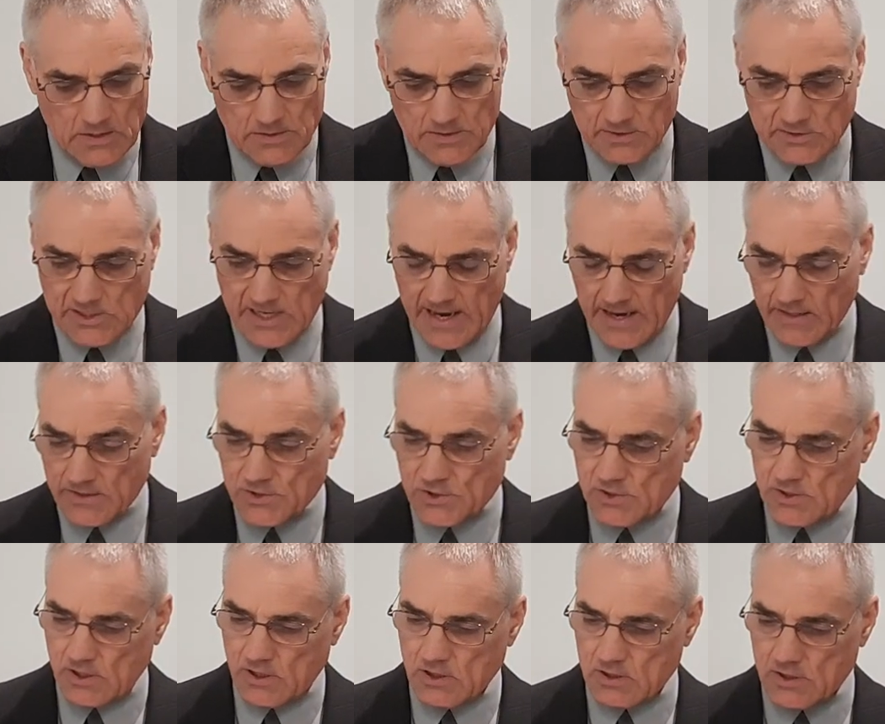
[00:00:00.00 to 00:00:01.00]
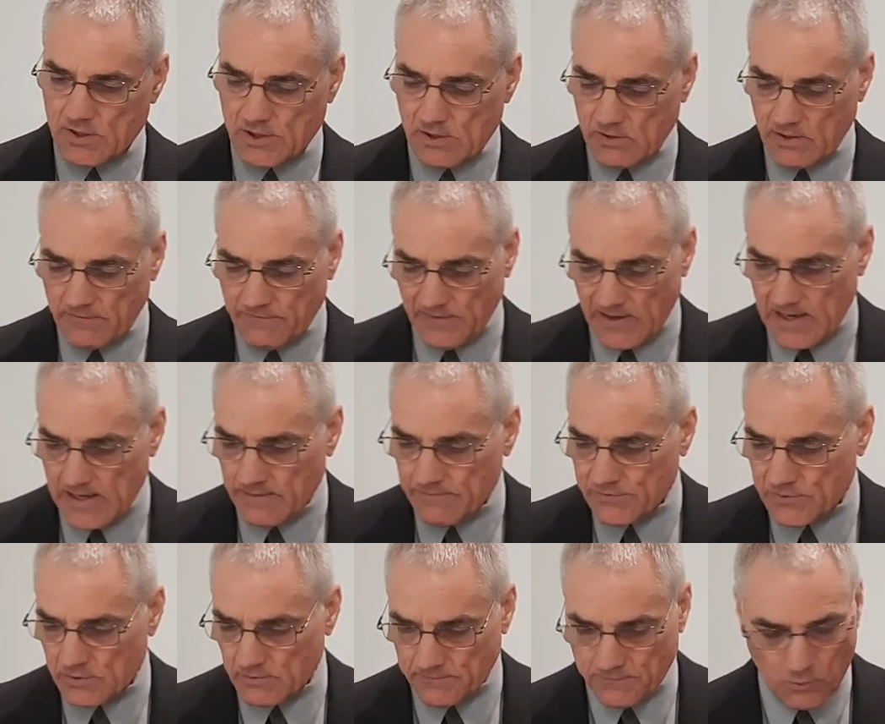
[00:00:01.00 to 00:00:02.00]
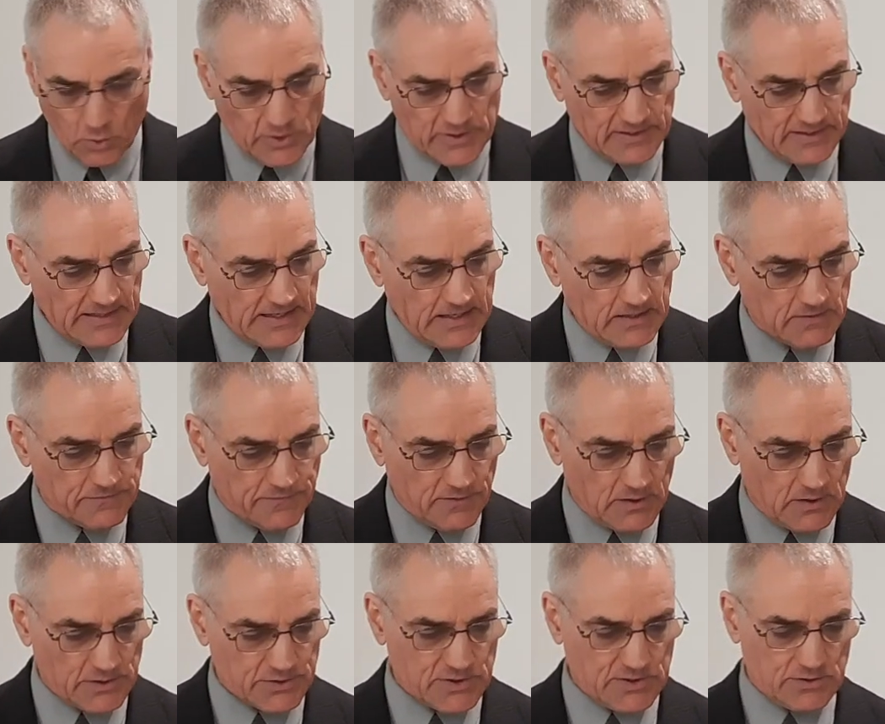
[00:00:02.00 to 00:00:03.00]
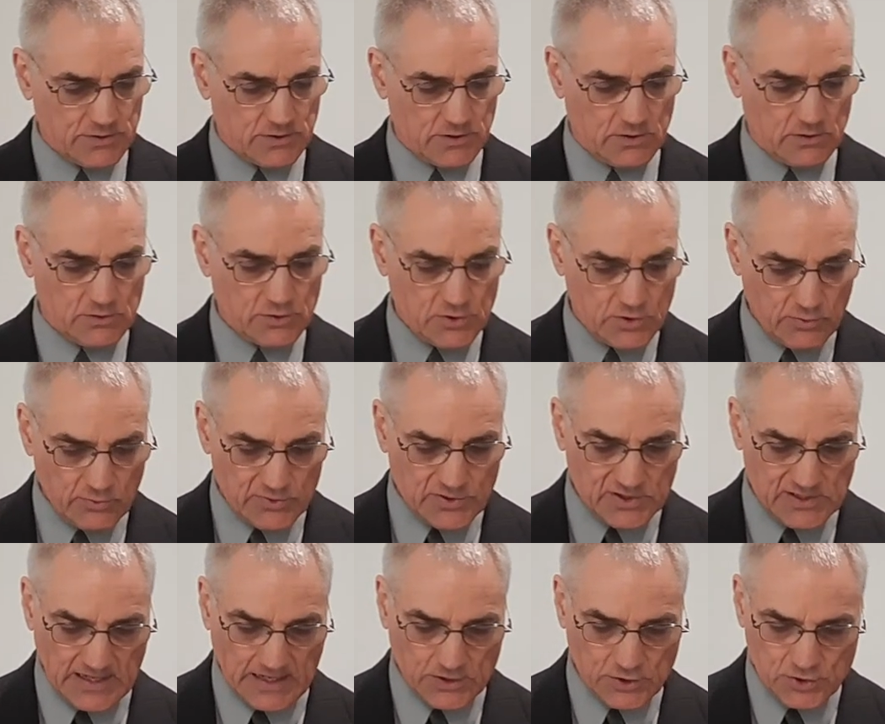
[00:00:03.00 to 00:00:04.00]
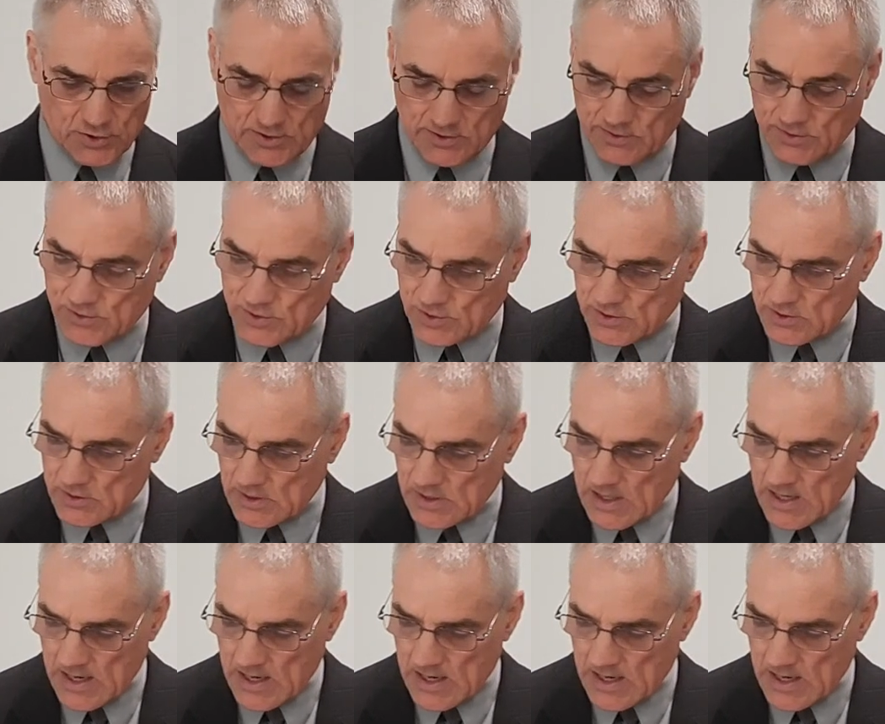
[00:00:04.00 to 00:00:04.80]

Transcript: The text 35 through 48 falls into two sections.